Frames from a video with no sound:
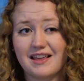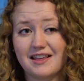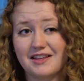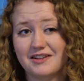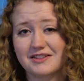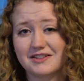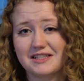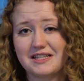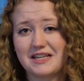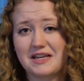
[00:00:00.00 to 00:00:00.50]

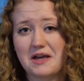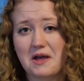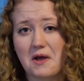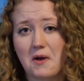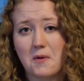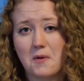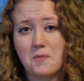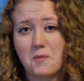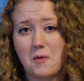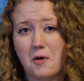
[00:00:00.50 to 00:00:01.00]
you'll see
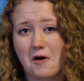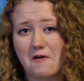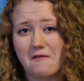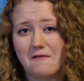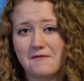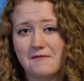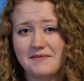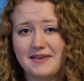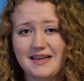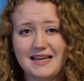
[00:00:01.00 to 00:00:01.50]
more
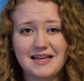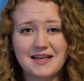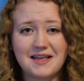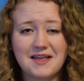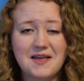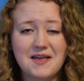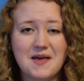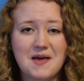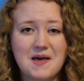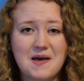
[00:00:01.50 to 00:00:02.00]
from me.
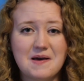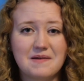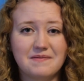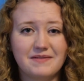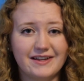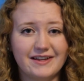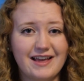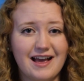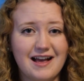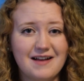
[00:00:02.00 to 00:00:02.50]

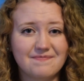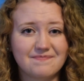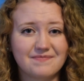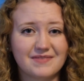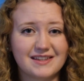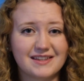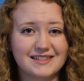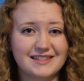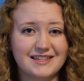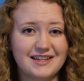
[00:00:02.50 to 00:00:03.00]
But yeah,
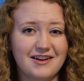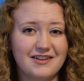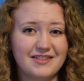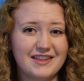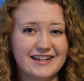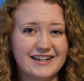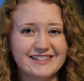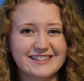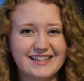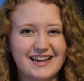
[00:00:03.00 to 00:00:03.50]
see y'all
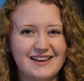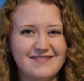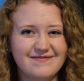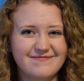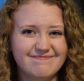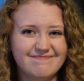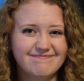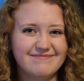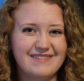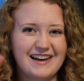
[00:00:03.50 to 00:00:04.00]
next time.
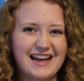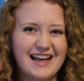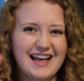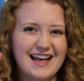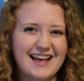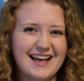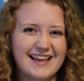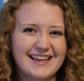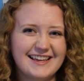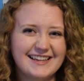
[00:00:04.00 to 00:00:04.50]

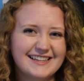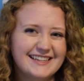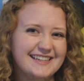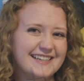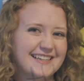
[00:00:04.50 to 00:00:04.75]
Bye!